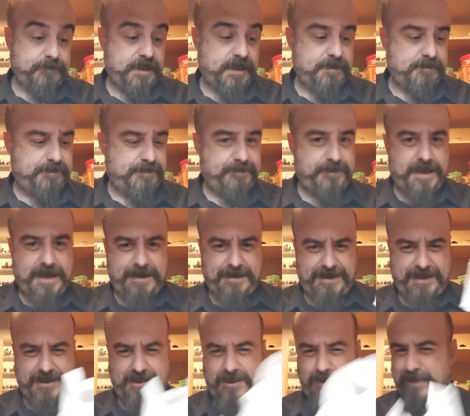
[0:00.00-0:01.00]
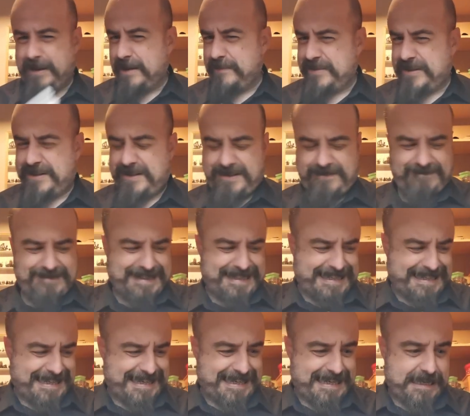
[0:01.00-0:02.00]
Uh, that tissue paper's
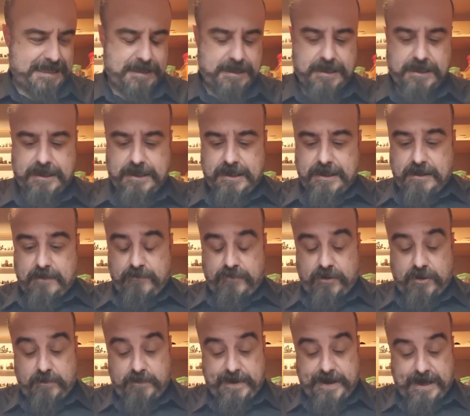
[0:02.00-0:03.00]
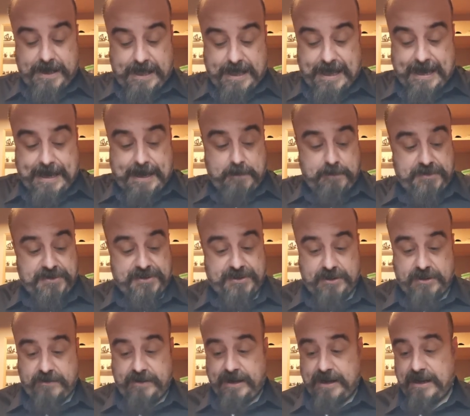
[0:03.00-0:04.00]
uh, probably
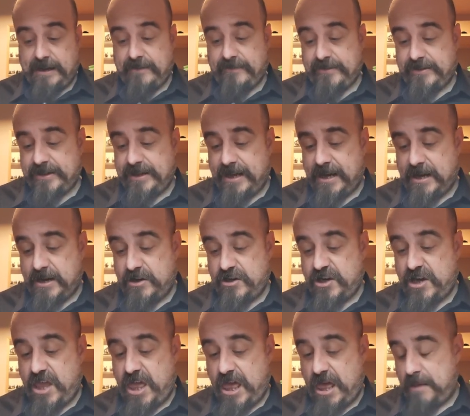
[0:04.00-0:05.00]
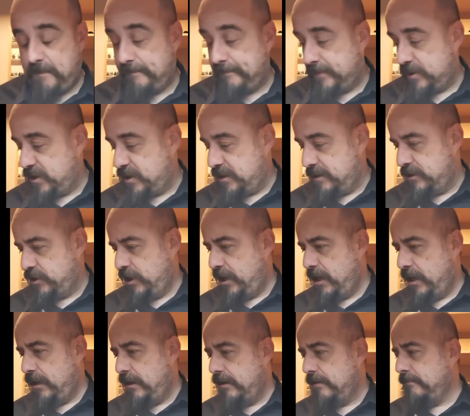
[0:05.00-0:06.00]
absolutely covered in germs.
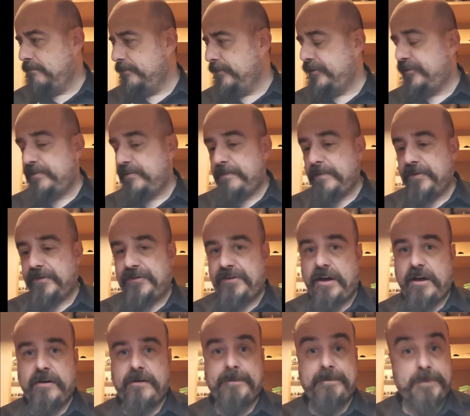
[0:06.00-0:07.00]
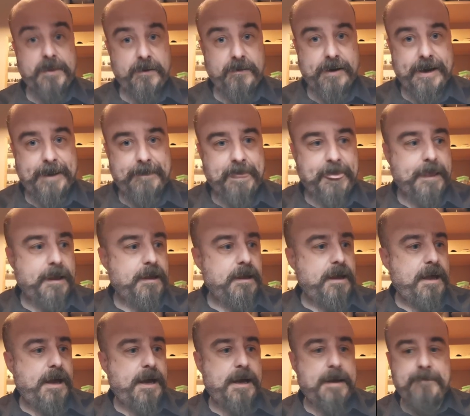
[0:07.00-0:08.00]
Germs! So, right,
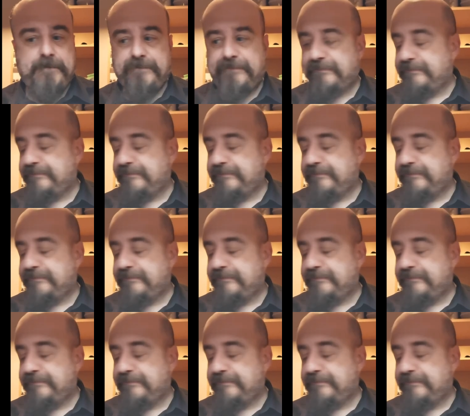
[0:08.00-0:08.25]
um,